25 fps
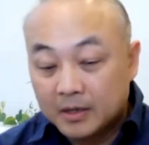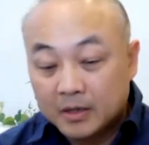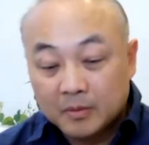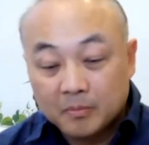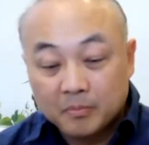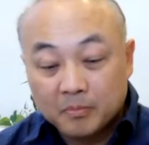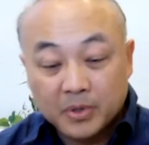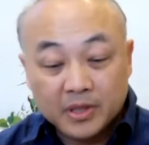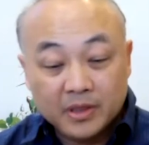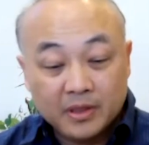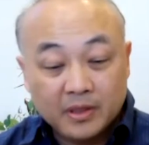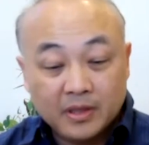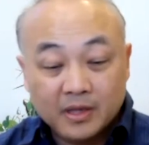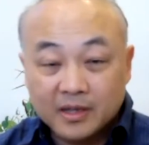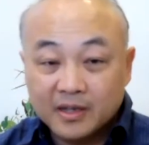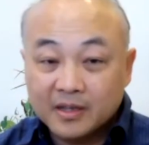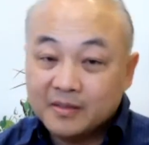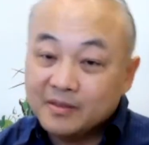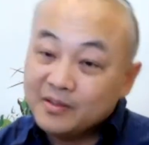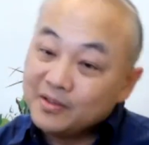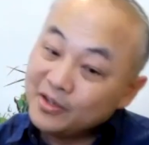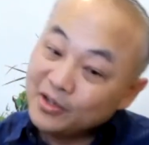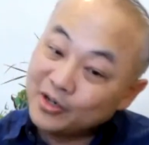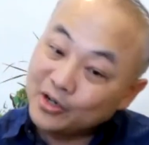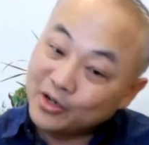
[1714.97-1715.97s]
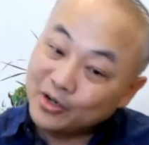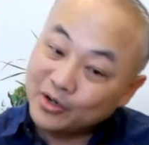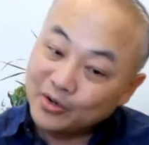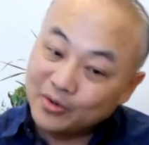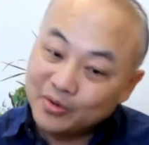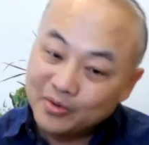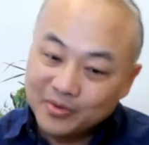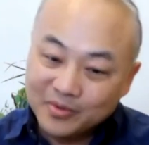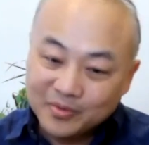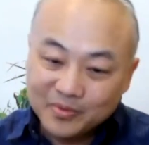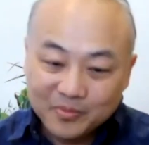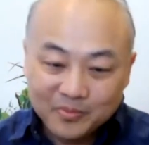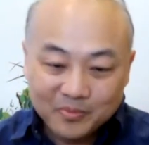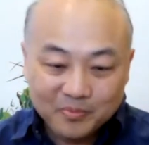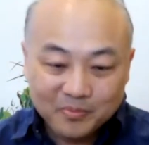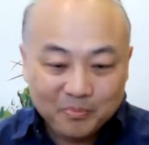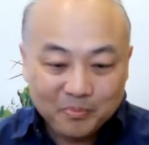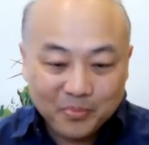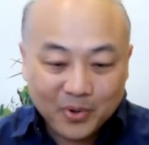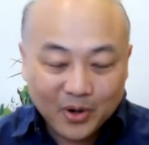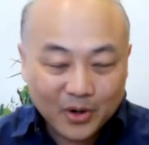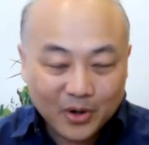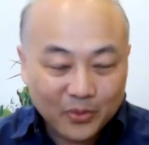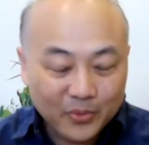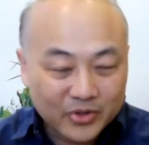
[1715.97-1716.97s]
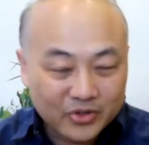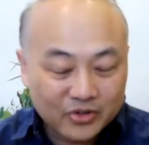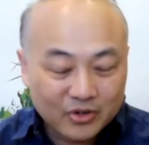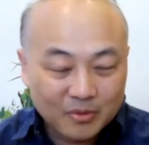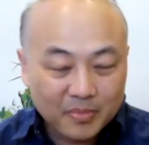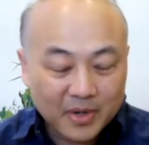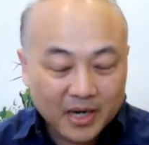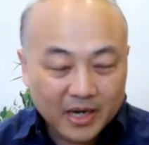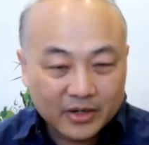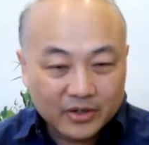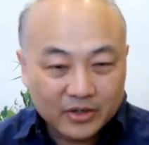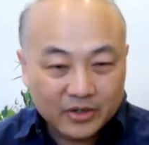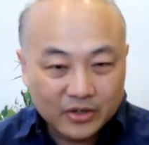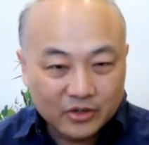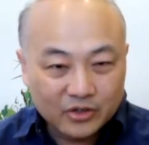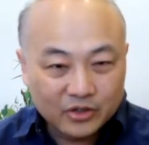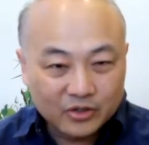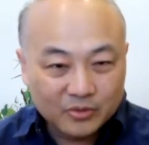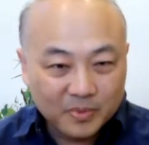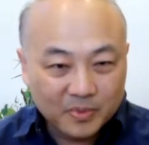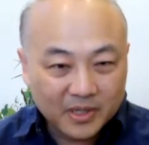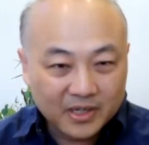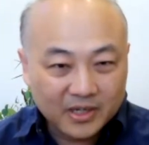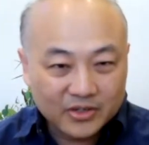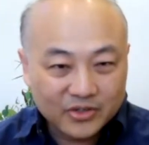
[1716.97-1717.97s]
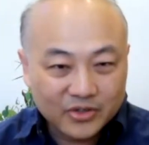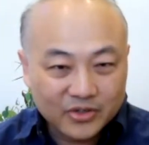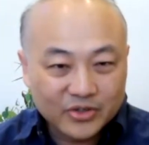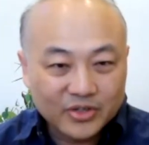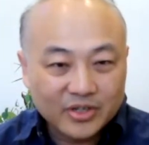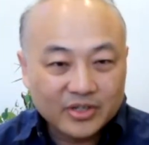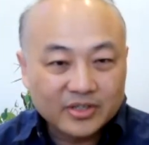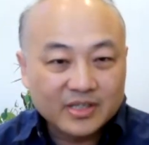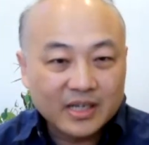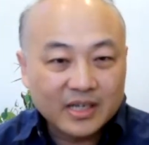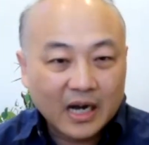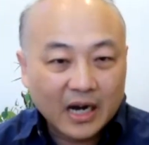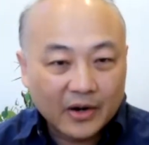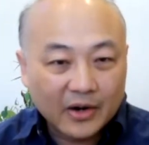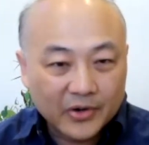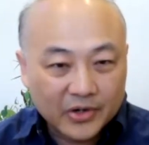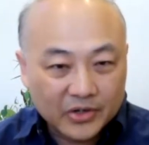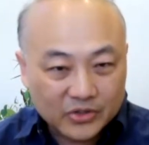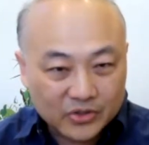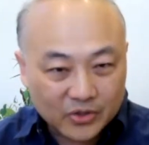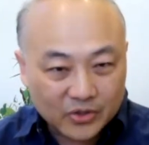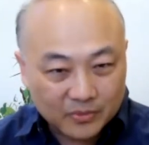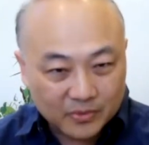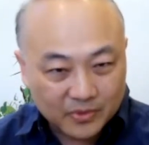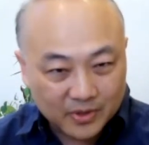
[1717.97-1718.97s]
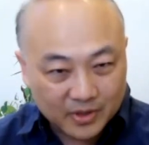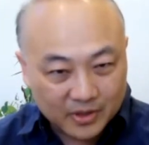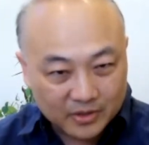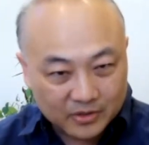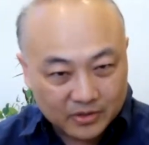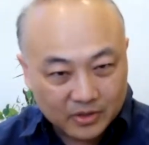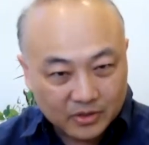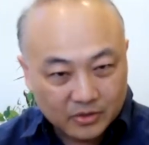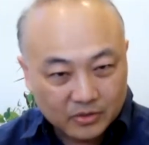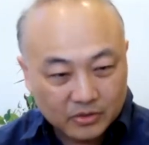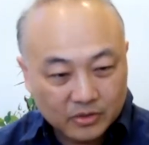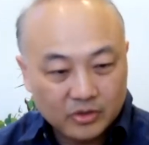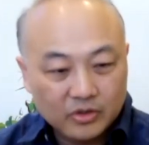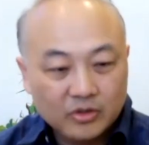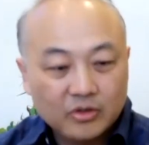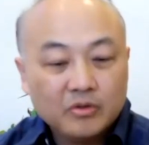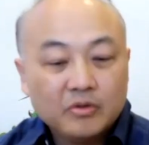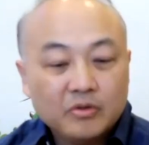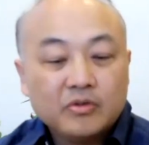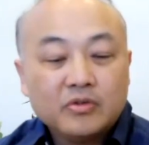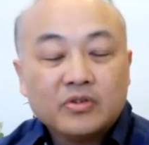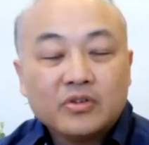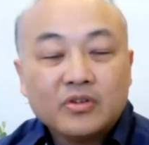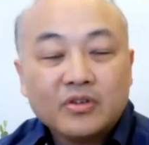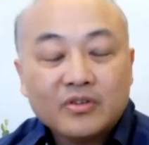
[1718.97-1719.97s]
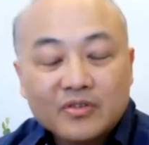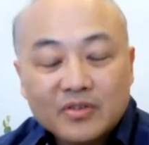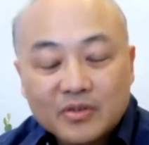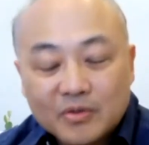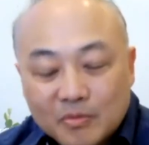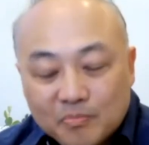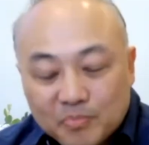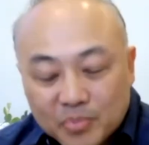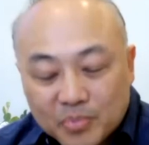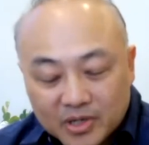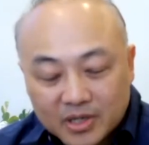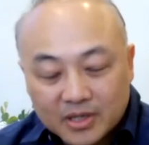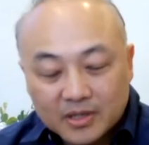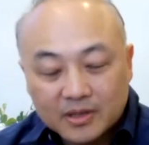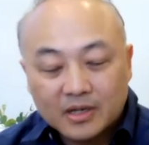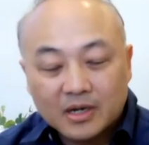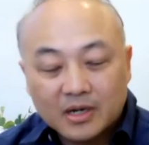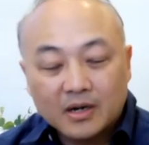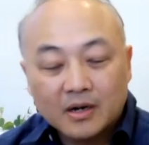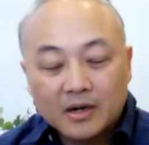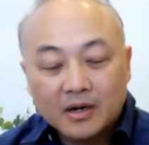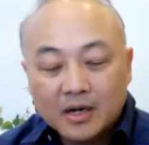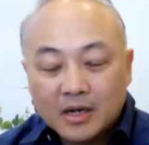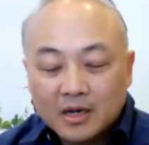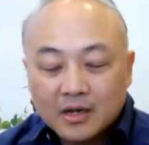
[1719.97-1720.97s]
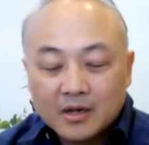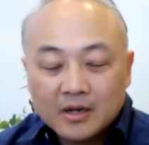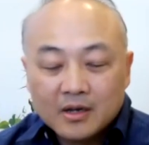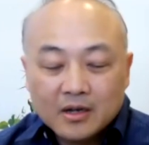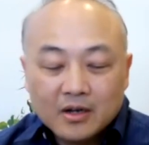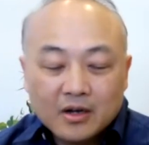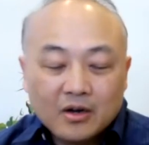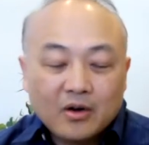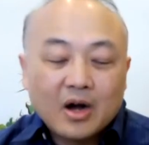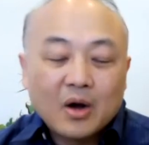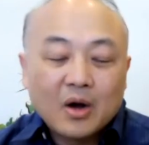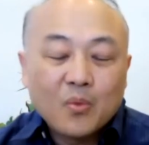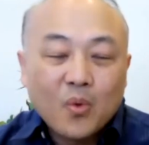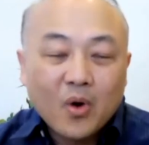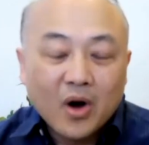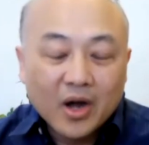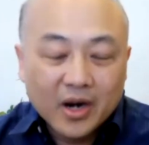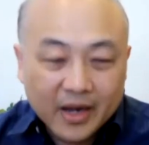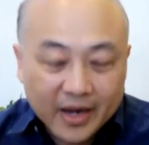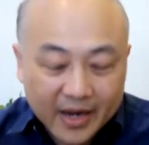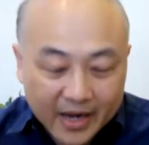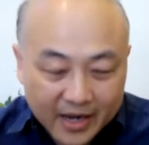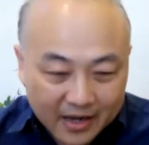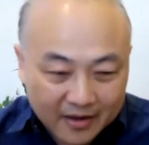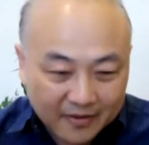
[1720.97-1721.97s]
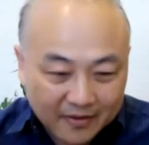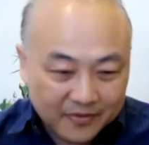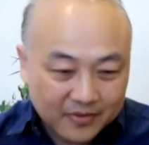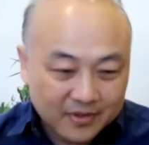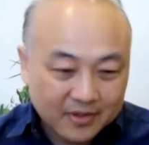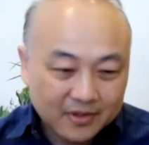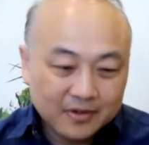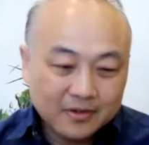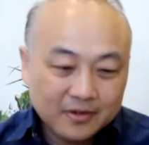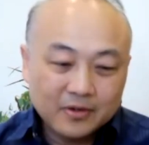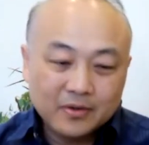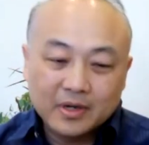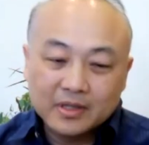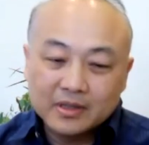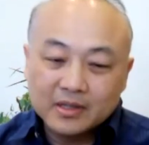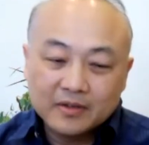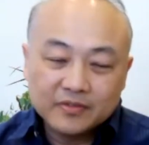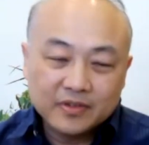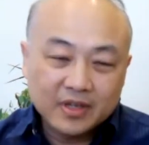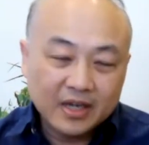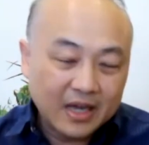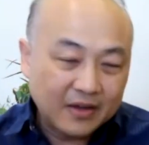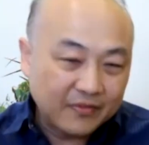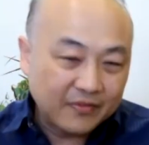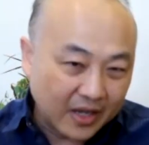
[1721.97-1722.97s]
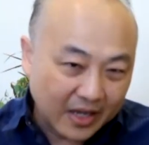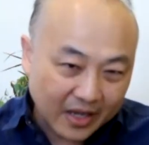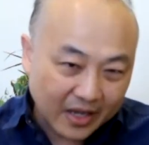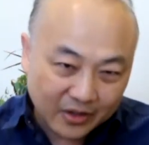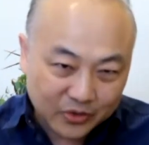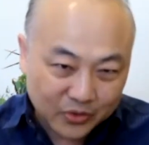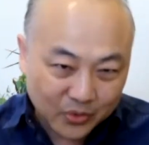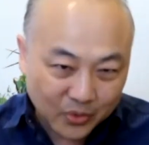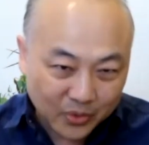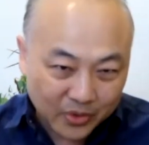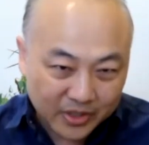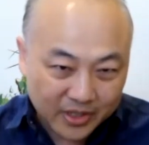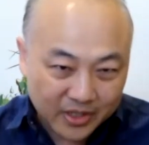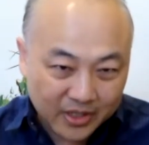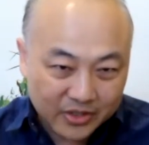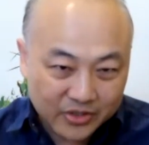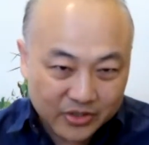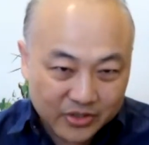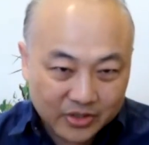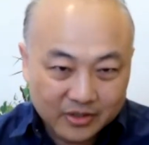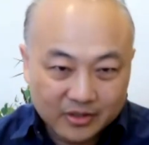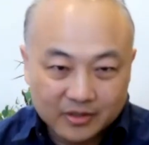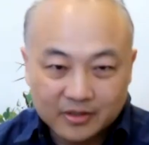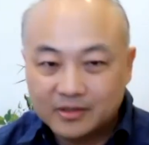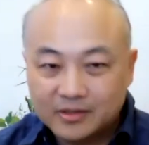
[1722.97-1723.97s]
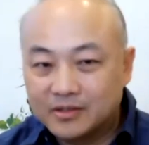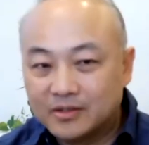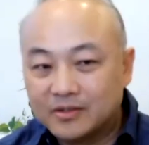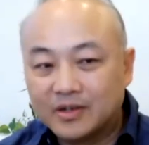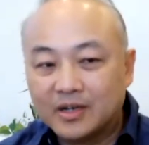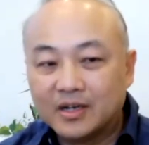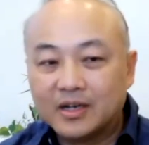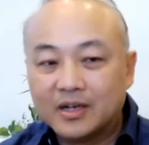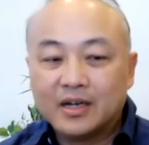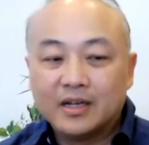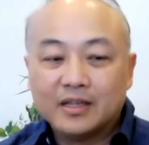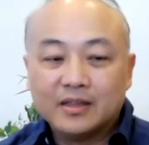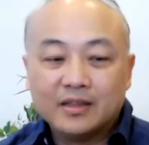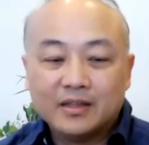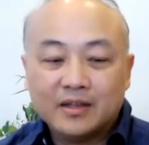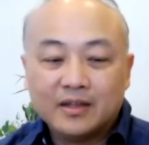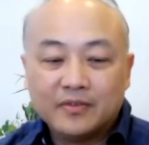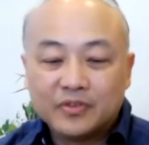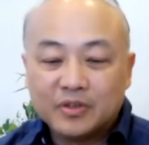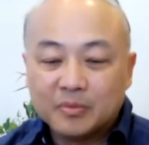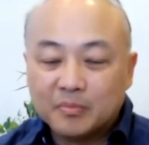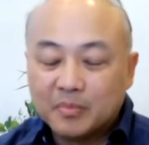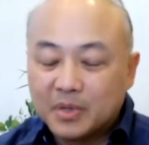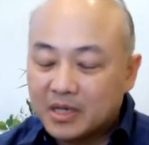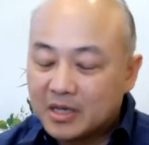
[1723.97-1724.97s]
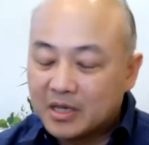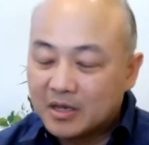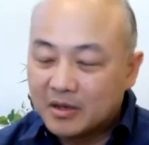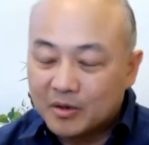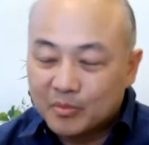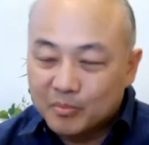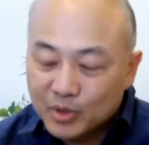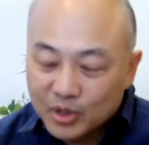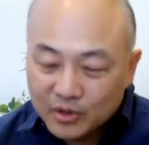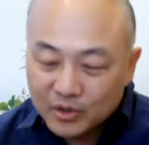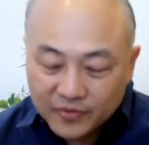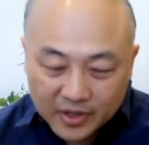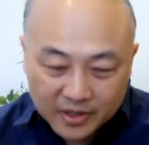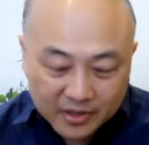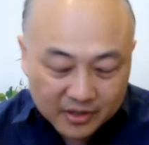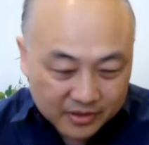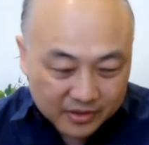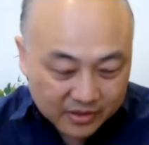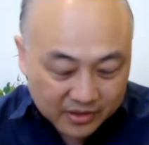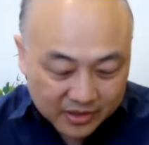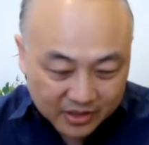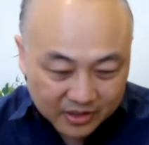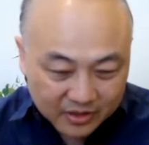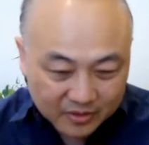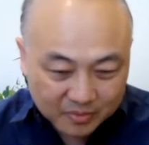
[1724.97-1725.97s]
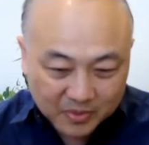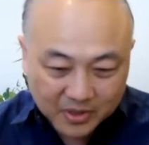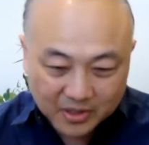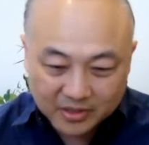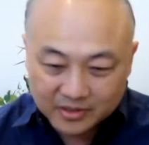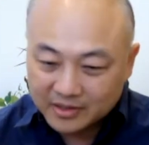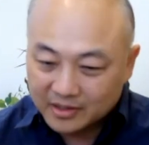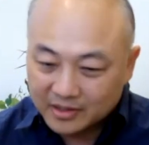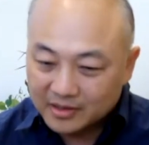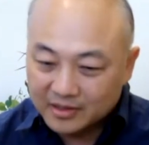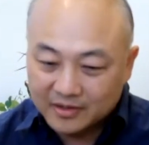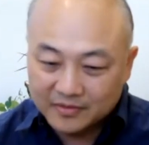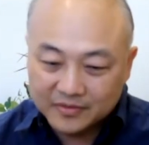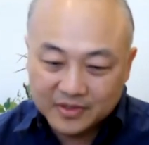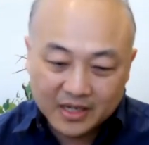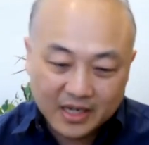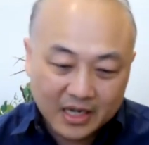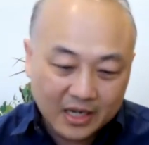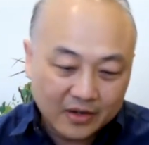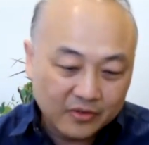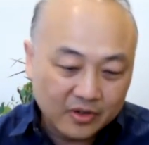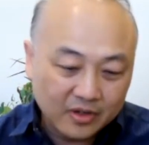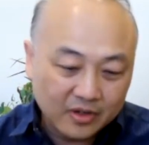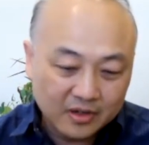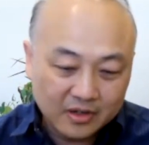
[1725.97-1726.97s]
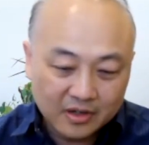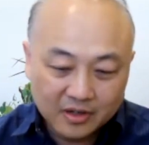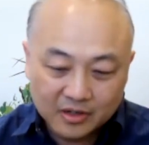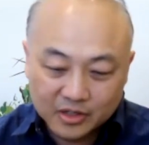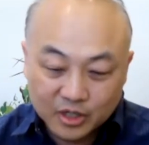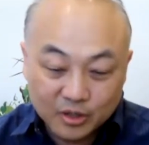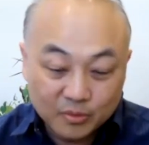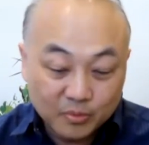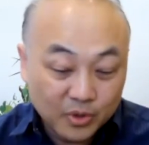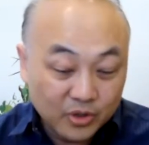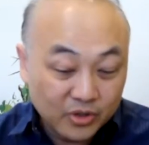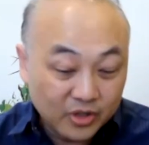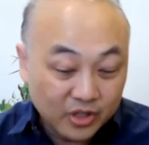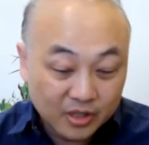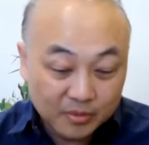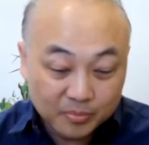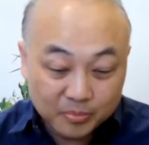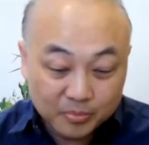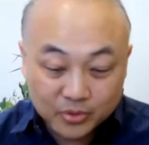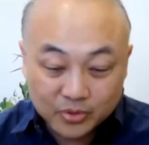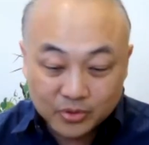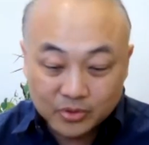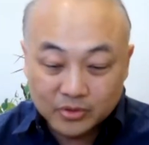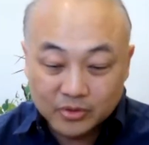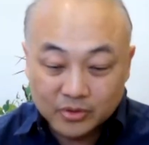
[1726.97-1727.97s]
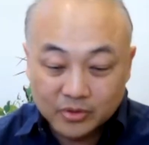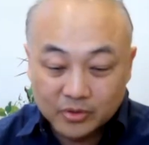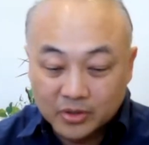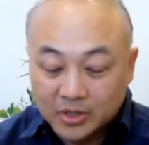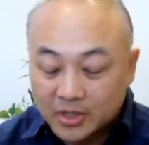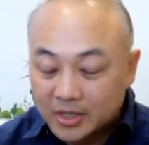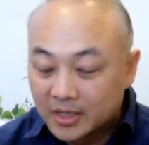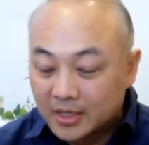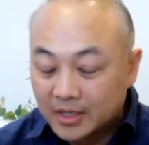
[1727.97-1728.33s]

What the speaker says: But then, you know, part of the reason you're buying new is because you're desiring certain things. So you put in there, oh, I want to have, oh, I love to have an outdoor kitchen. Oh, I love to be able to move in 6 months. I love to have a community pool.